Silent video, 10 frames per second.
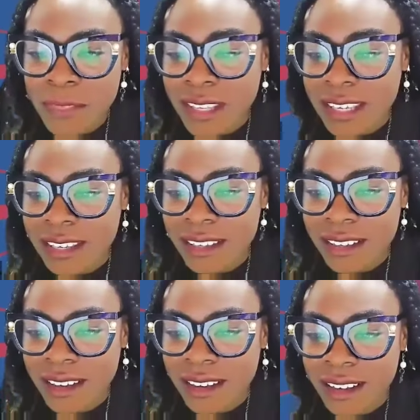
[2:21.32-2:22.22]

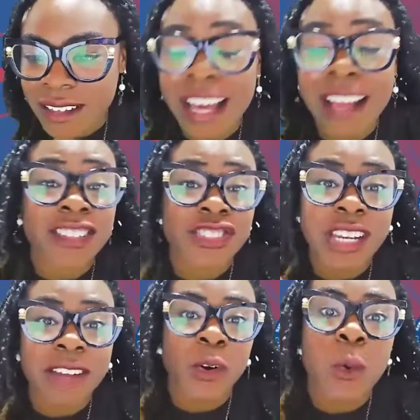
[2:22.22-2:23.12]
the knowledge
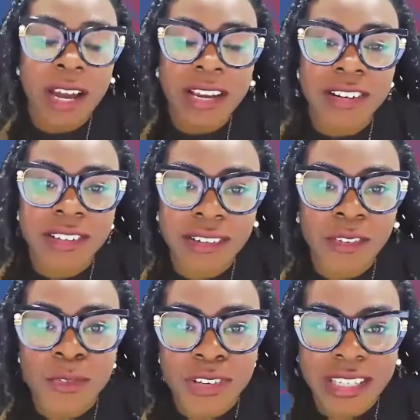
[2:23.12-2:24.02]
that I've acquired
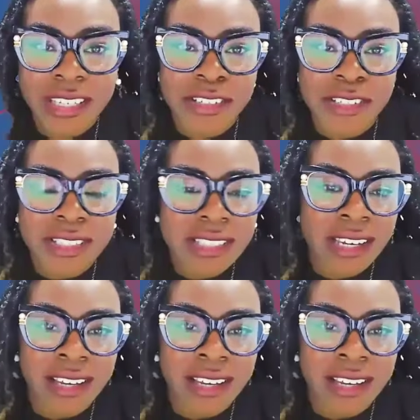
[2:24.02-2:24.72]
over the years